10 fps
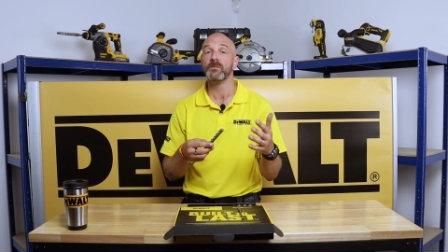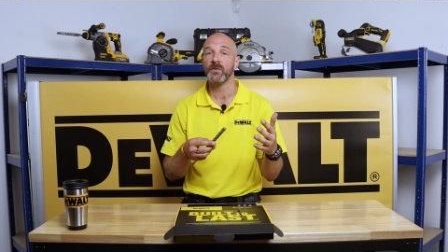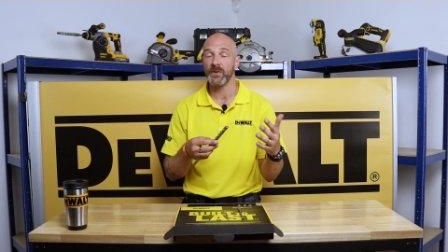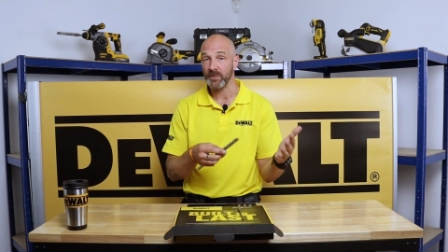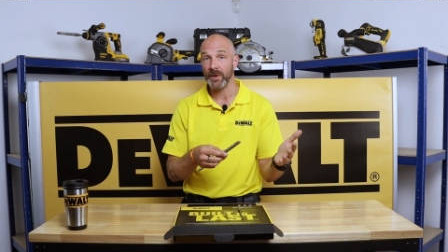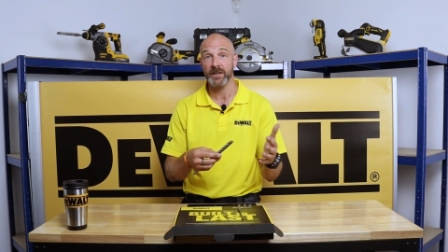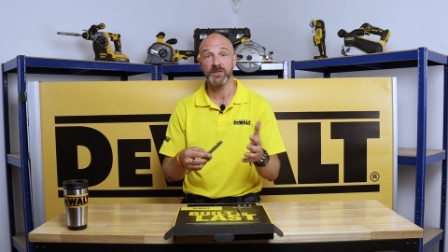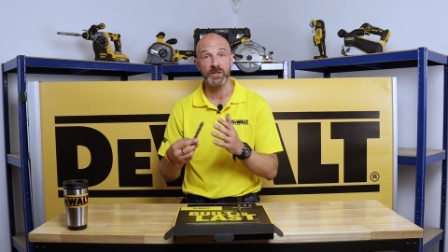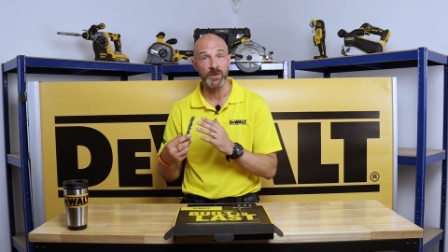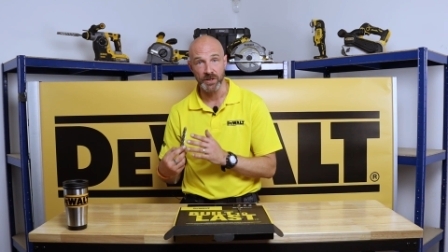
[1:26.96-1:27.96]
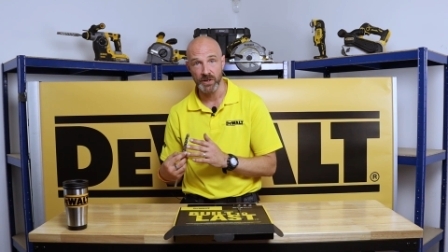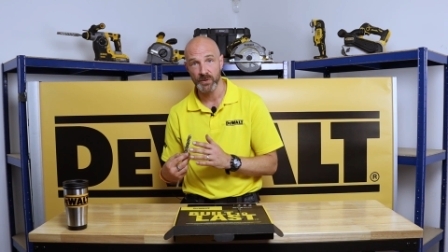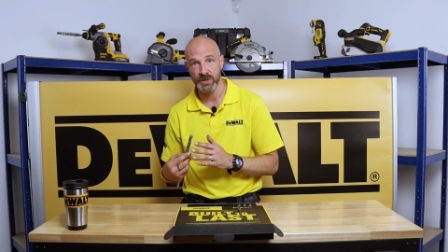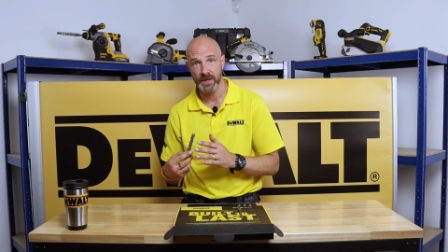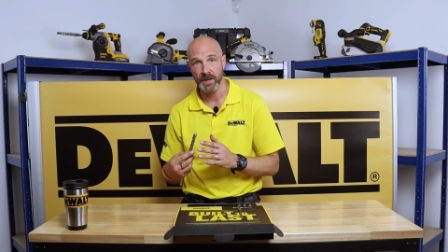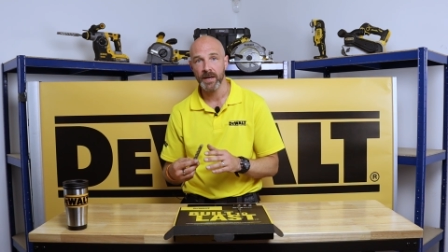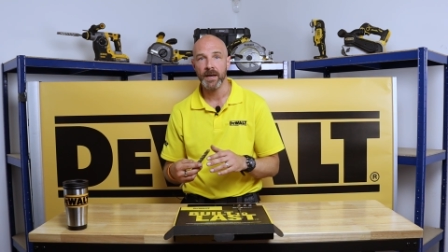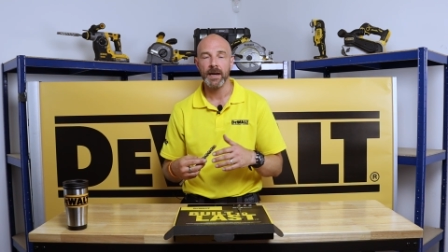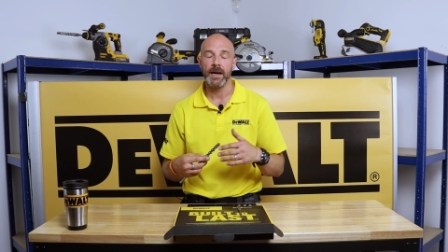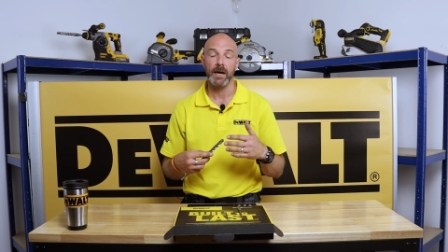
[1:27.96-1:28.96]
feedback to the user.
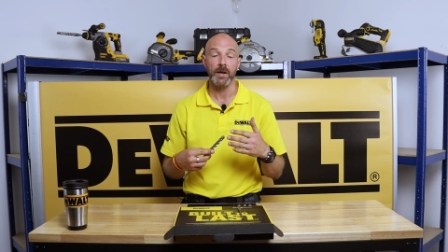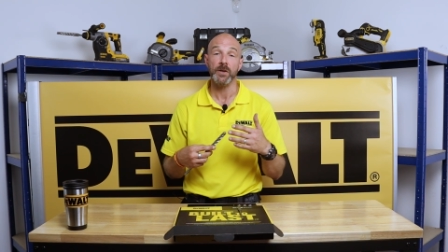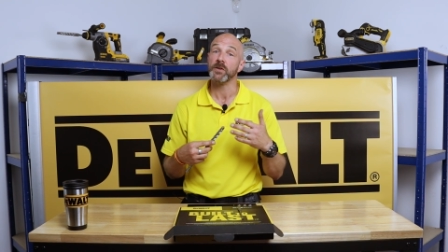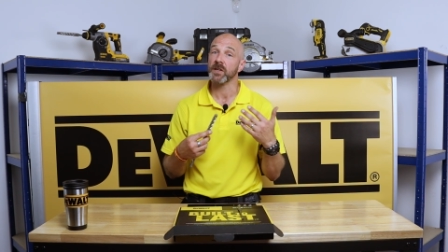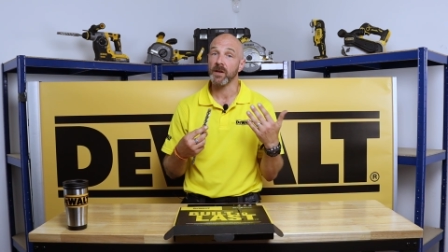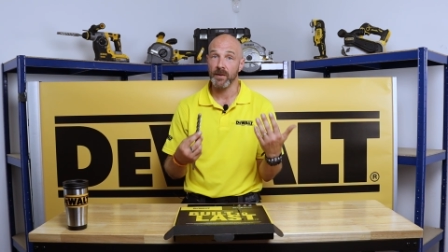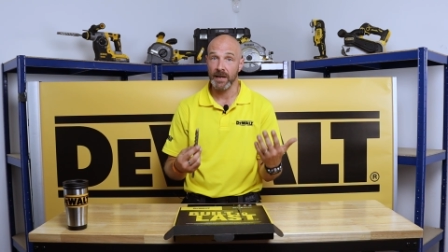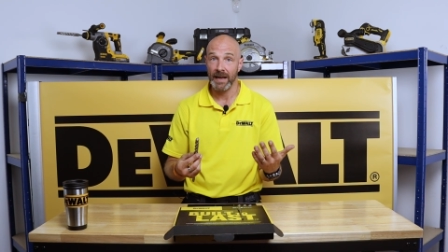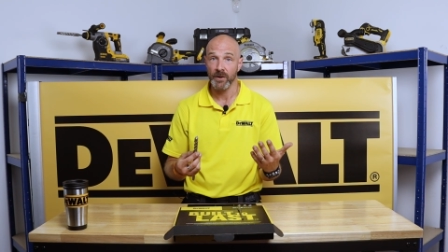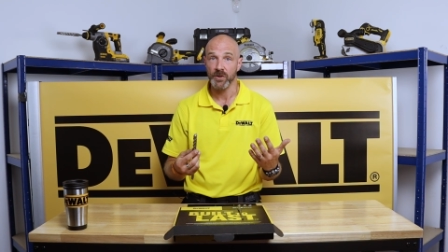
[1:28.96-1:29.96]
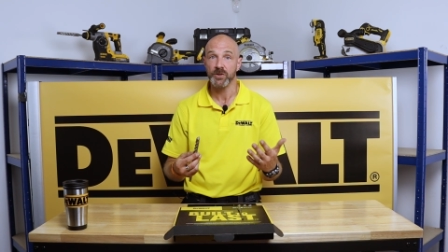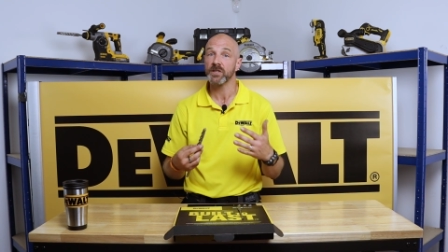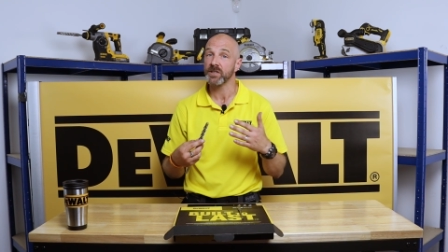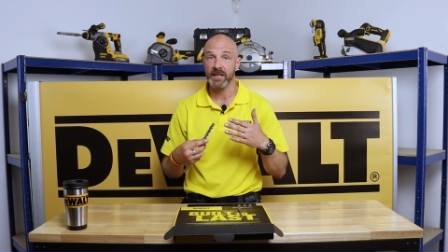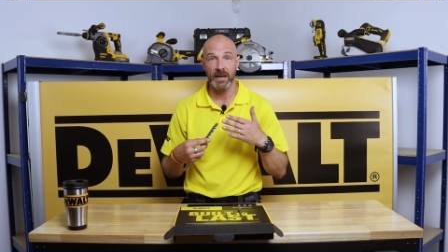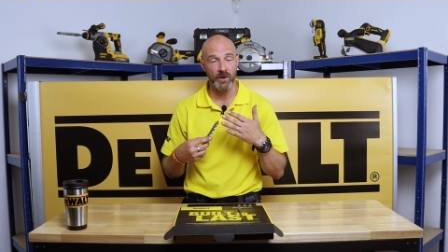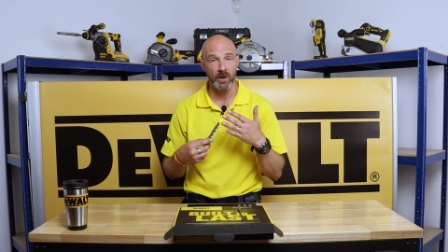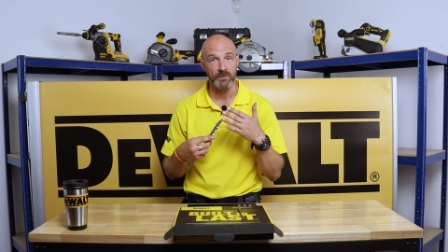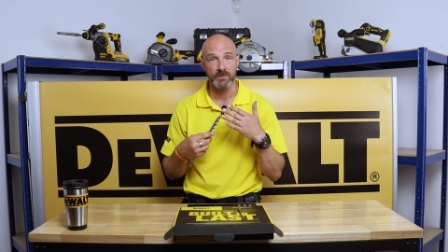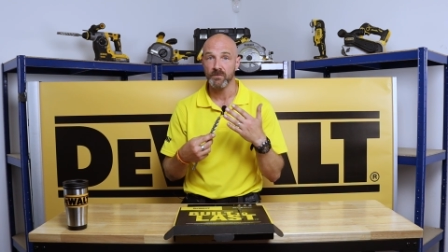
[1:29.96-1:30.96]
It's going to allow you to carry
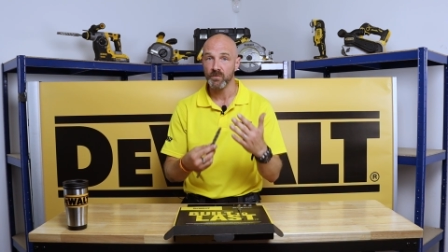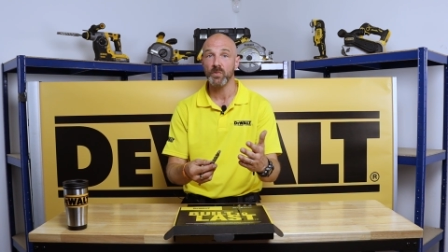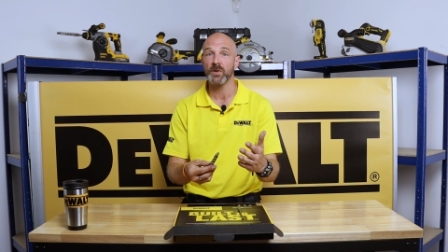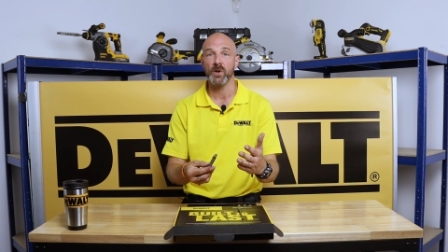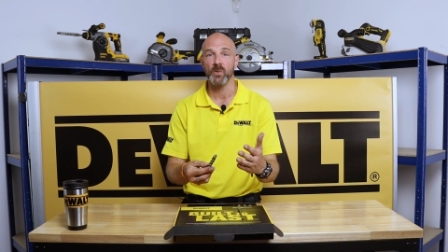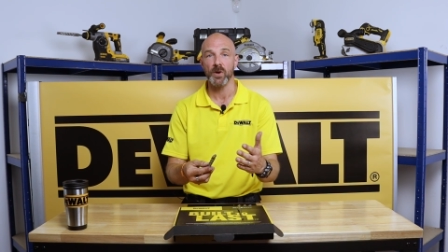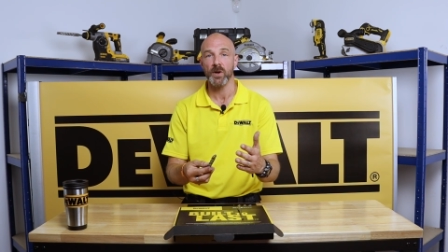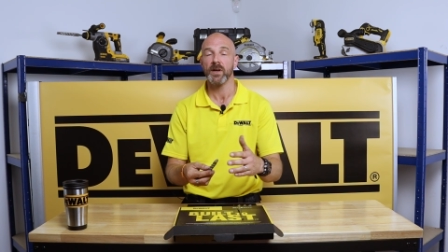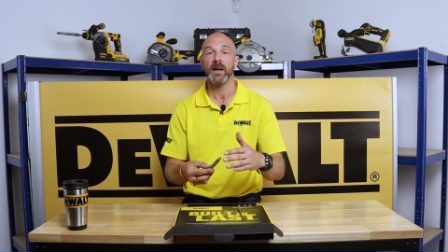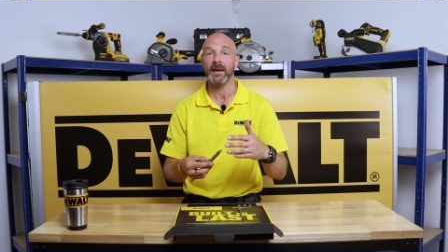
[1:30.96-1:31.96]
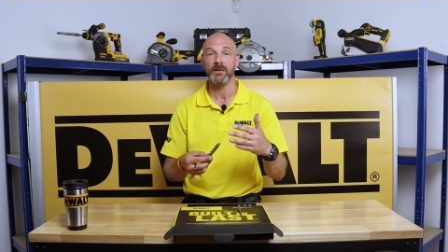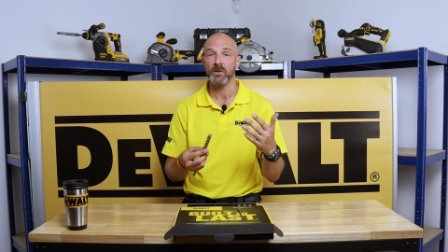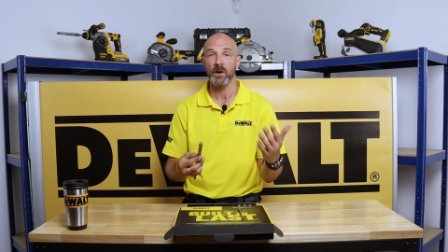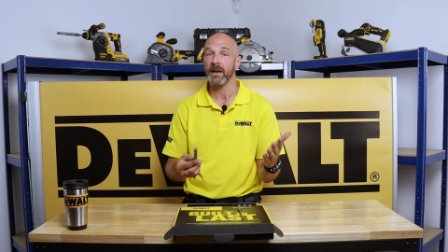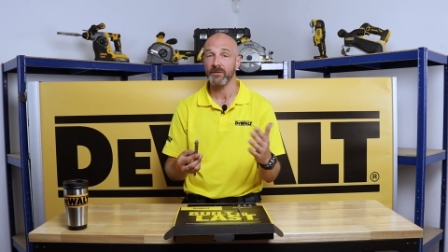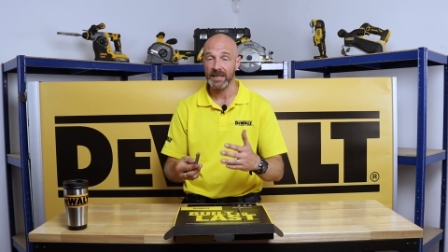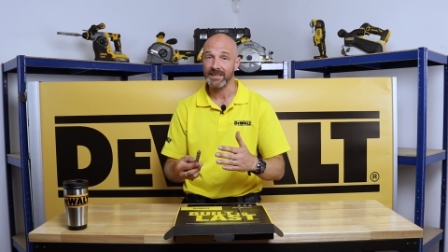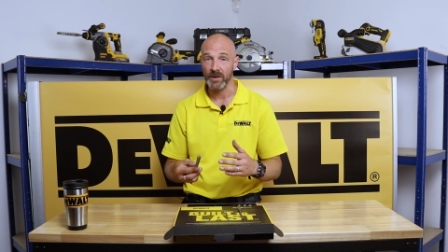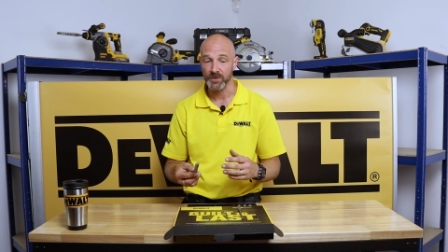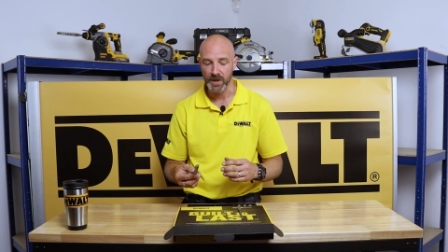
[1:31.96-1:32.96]
on with your work and not have any
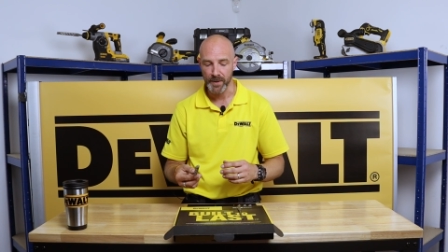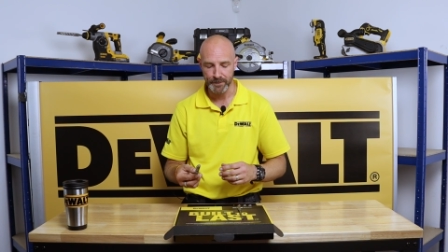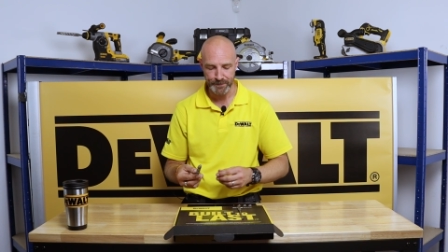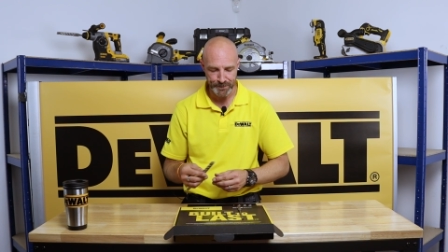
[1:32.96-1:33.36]
downtime.